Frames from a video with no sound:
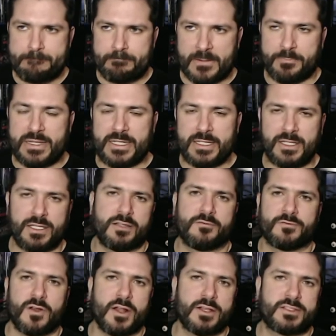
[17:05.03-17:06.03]
being
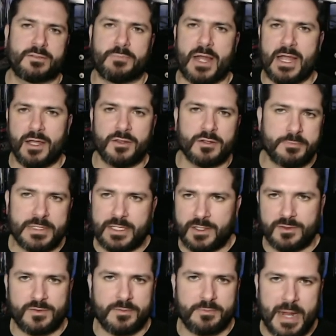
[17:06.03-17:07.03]
confronted by other
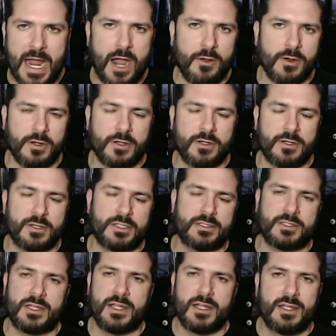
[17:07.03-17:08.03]
beings with power,
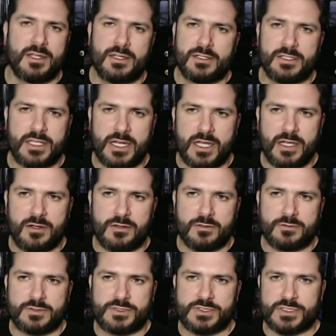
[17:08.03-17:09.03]
and
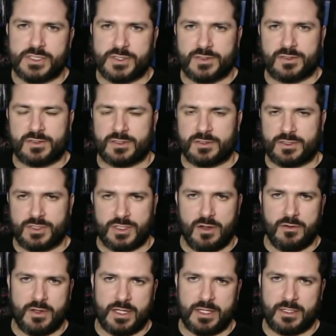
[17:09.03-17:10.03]
just
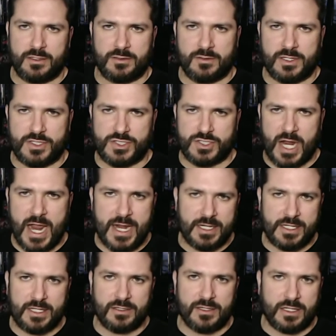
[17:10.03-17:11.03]
showing The
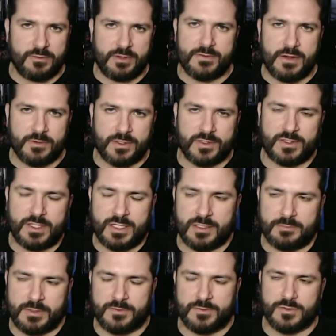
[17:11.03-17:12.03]
Shining like we've never seen
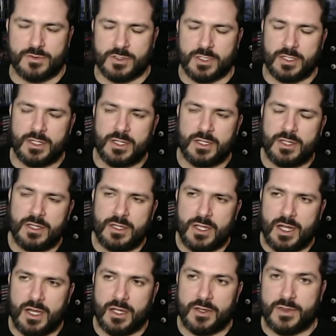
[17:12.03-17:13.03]
it before.
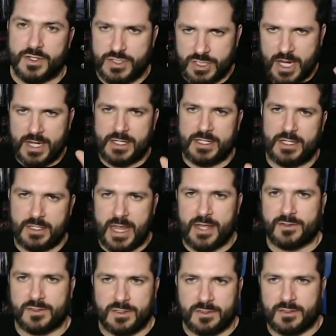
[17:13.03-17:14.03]
The Shining,
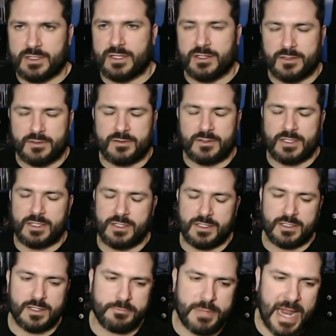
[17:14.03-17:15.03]
as in
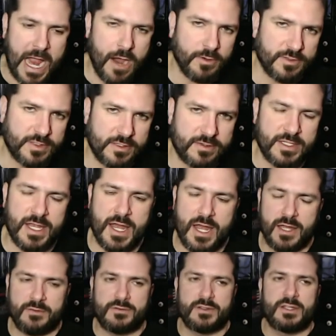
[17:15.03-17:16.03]
the powers that they
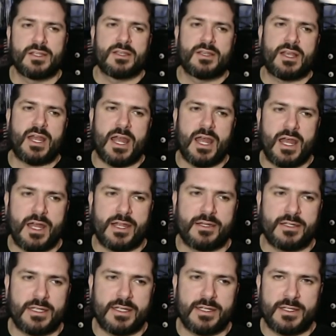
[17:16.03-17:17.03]
have,
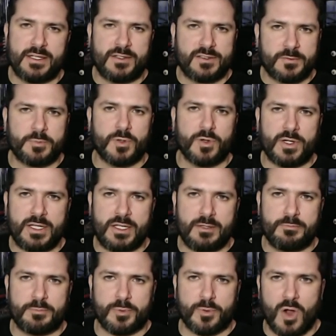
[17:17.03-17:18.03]
and it's a pretty
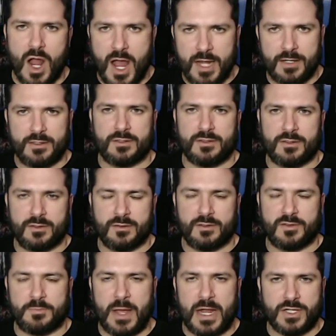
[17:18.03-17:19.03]
broad
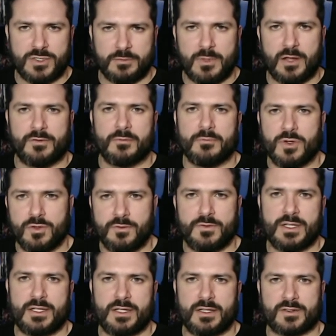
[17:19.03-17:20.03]
spectrum of a
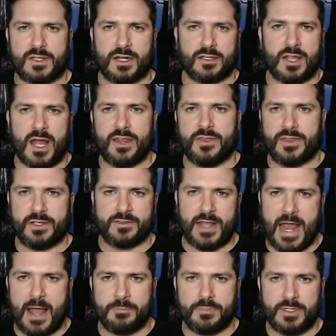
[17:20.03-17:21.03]
movie. It's got a lot of things
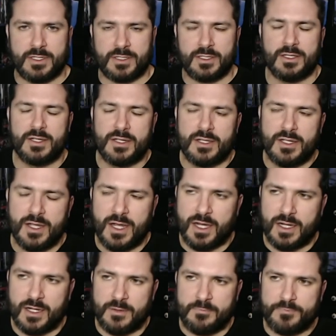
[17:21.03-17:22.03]
happening,
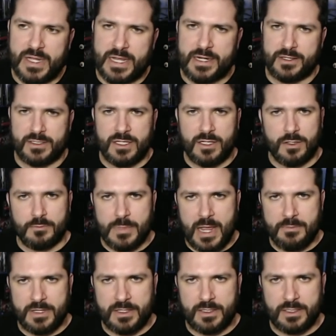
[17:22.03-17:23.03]
and it
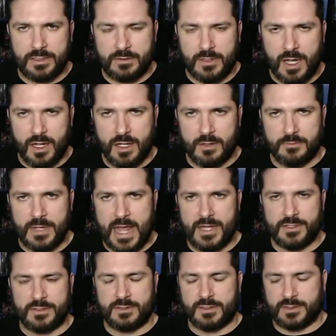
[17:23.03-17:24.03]
maybe
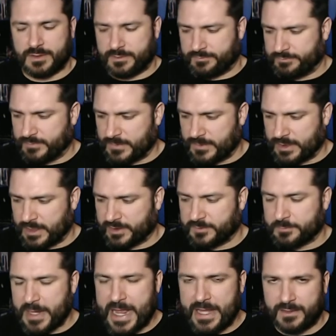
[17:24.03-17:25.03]
it
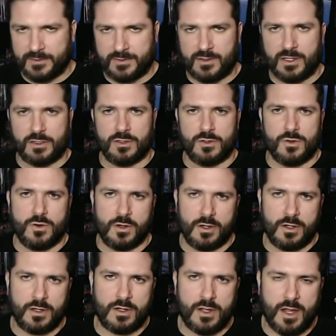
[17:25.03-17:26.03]
expands the
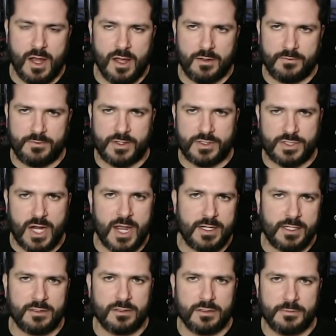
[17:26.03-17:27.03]
lore of The
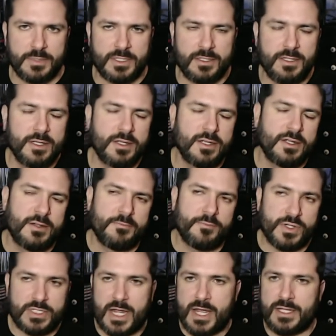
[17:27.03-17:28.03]
Shining a little bit,
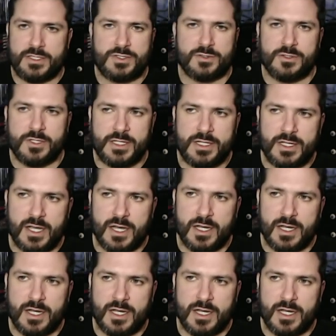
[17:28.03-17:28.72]
which I enjoyed.